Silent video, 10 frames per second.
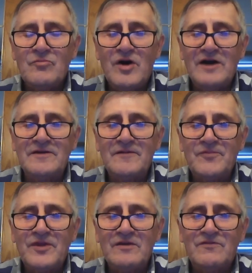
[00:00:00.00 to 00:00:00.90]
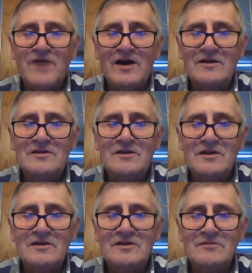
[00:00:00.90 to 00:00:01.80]
but in fact
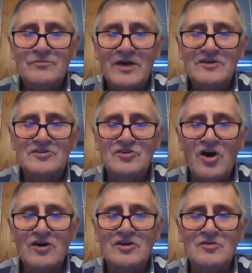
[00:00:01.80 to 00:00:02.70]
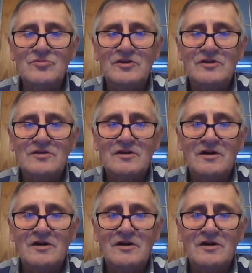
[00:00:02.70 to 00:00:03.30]
the BEST document